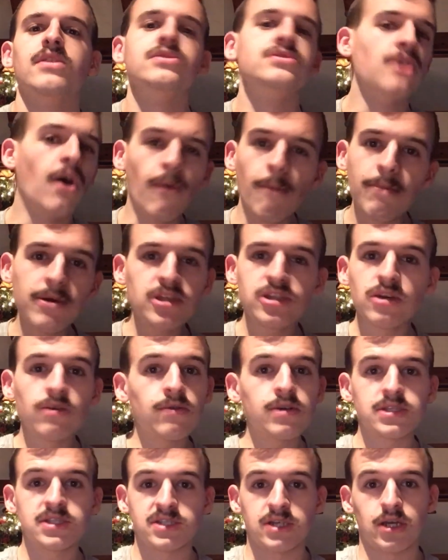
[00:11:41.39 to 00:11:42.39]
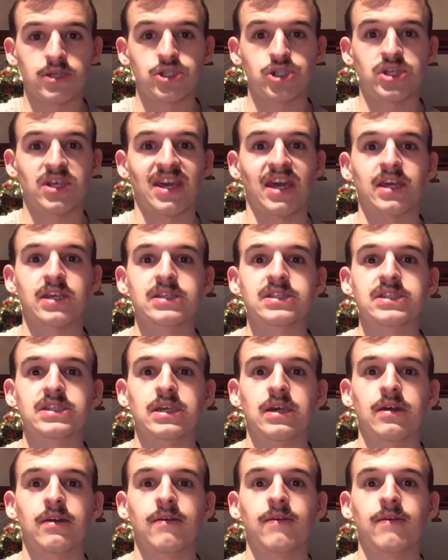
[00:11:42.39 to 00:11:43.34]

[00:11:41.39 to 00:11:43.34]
Don't be doing such things.